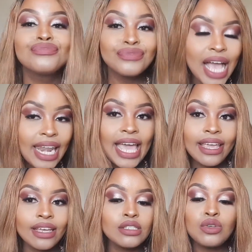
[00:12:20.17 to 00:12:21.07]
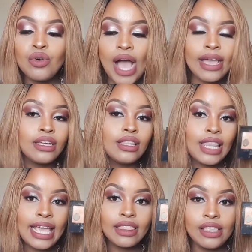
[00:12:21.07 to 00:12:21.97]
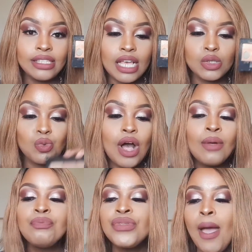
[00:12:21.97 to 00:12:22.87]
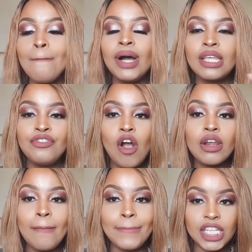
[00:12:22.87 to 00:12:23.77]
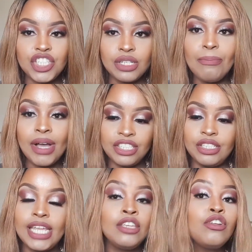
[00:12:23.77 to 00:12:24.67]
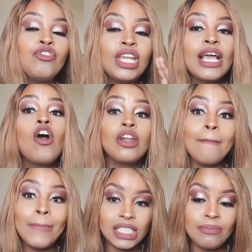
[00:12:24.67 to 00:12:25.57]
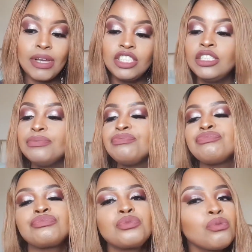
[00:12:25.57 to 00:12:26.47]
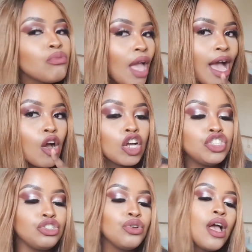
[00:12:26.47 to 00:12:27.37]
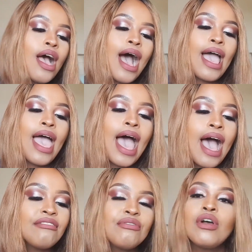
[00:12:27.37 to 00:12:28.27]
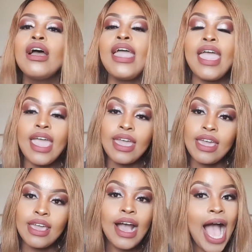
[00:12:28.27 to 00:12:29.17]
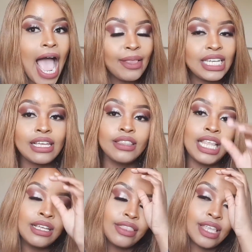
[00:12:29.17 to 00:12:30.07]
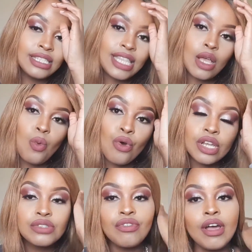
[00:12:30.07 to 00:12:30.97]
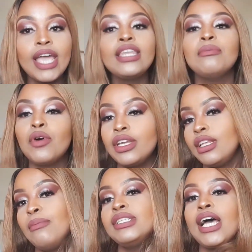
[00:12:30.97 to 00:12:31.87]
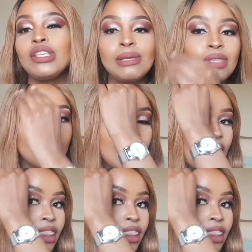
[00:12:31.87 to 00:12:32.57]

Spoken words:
I like it. So I like this as well. But if you're on a budget and you really like on a budget, I got you. I have a highlight. Like, this thing works for anybody. Let me tell you something.